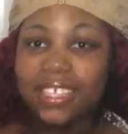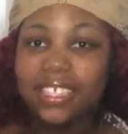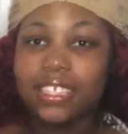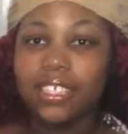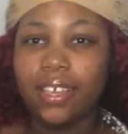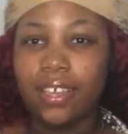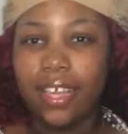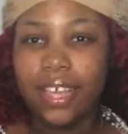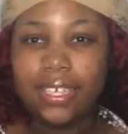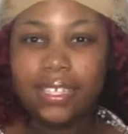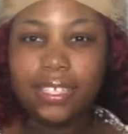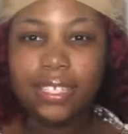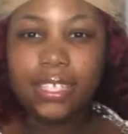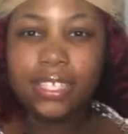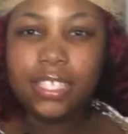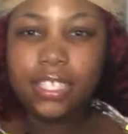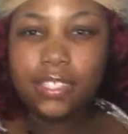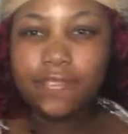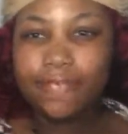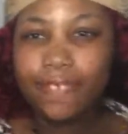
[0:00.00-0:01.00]
so yes
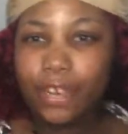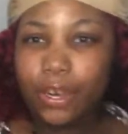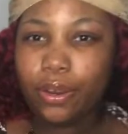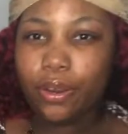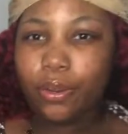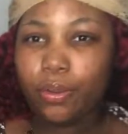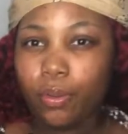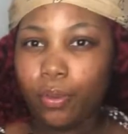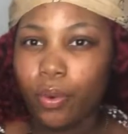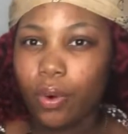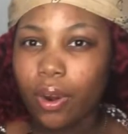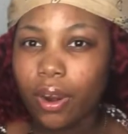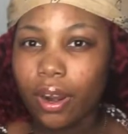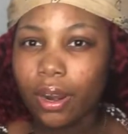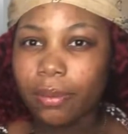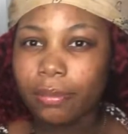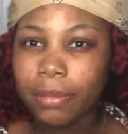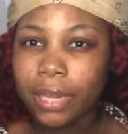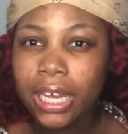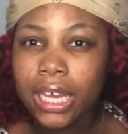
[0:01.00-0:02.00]
this is very
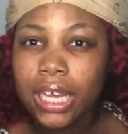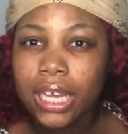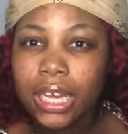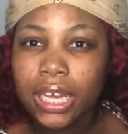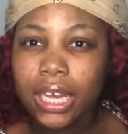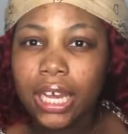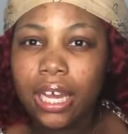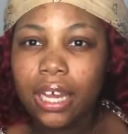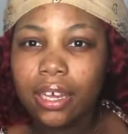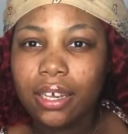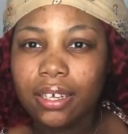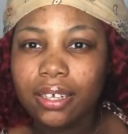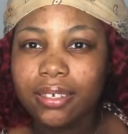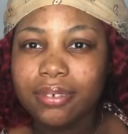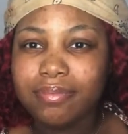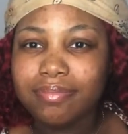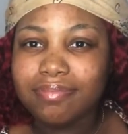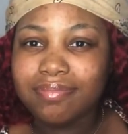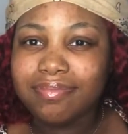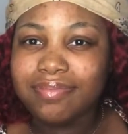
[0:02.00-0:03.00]
warm
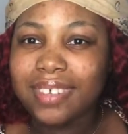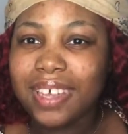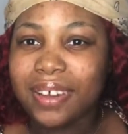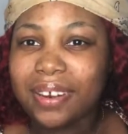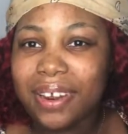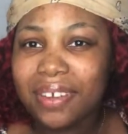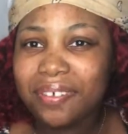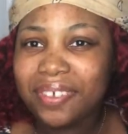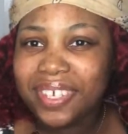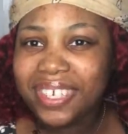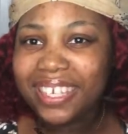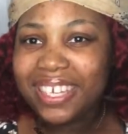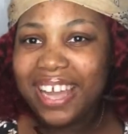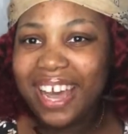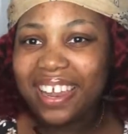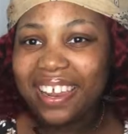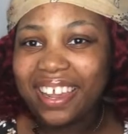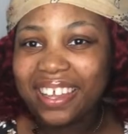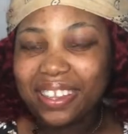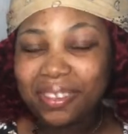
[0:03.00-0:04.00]
um i'm not even gonna
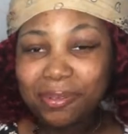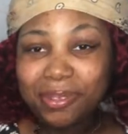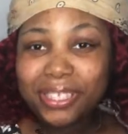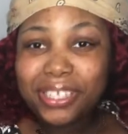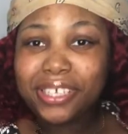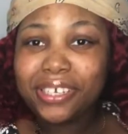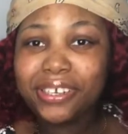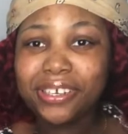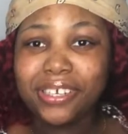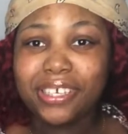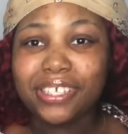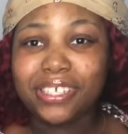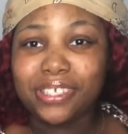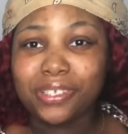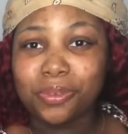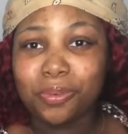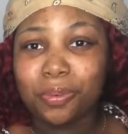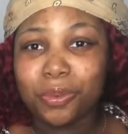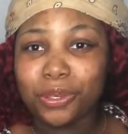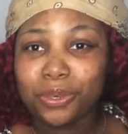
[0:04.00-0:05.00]
lie like the material is
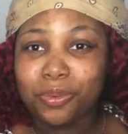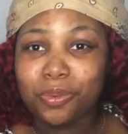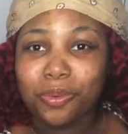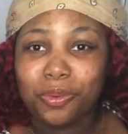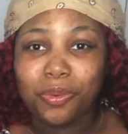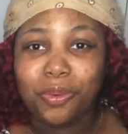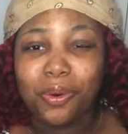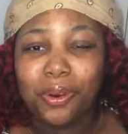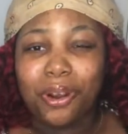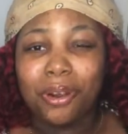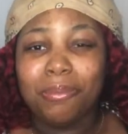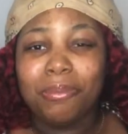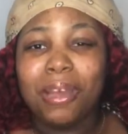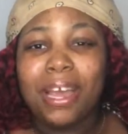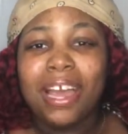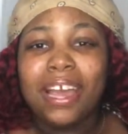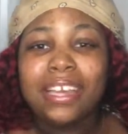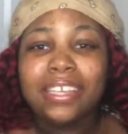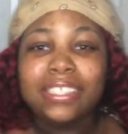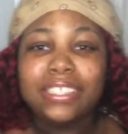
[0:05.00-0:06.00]
super duper warm
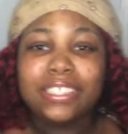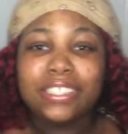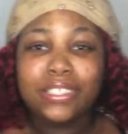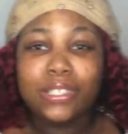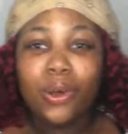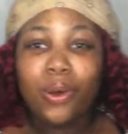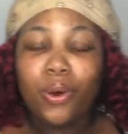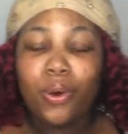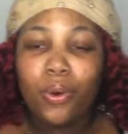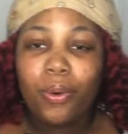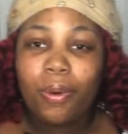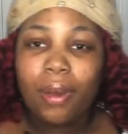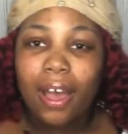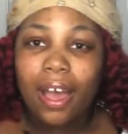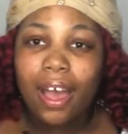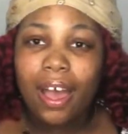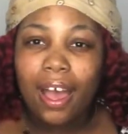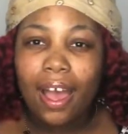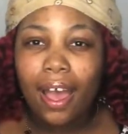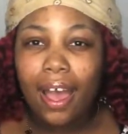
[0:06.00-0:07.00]
so
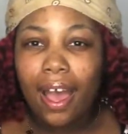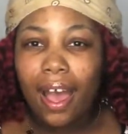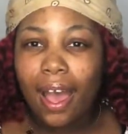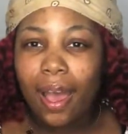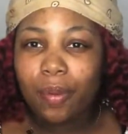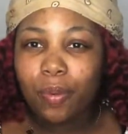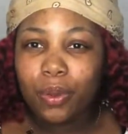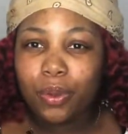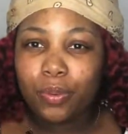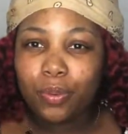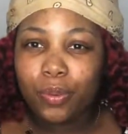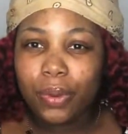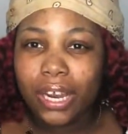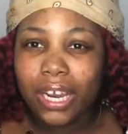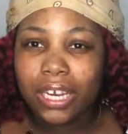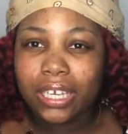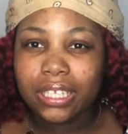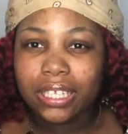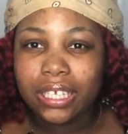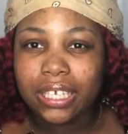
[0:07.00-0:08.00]
i would
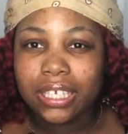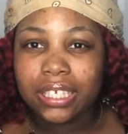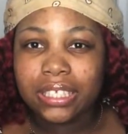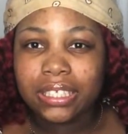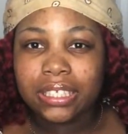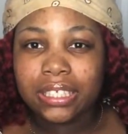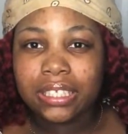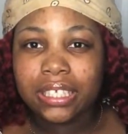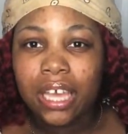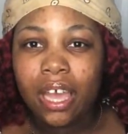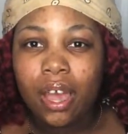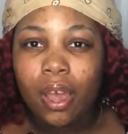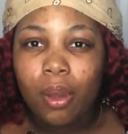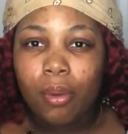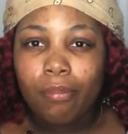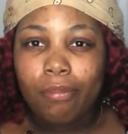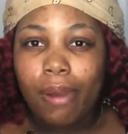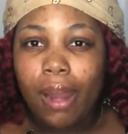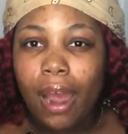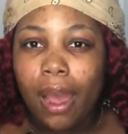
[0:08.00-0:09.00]
wear this
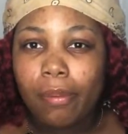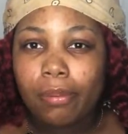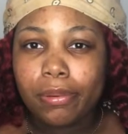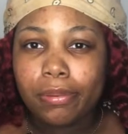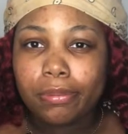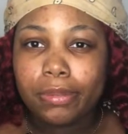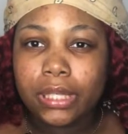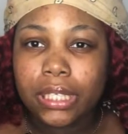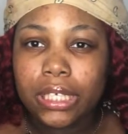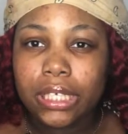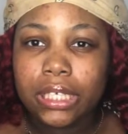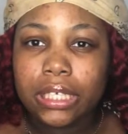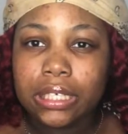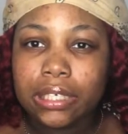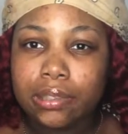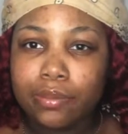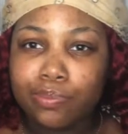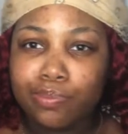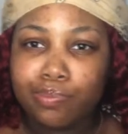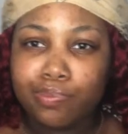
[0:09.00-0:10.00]
probably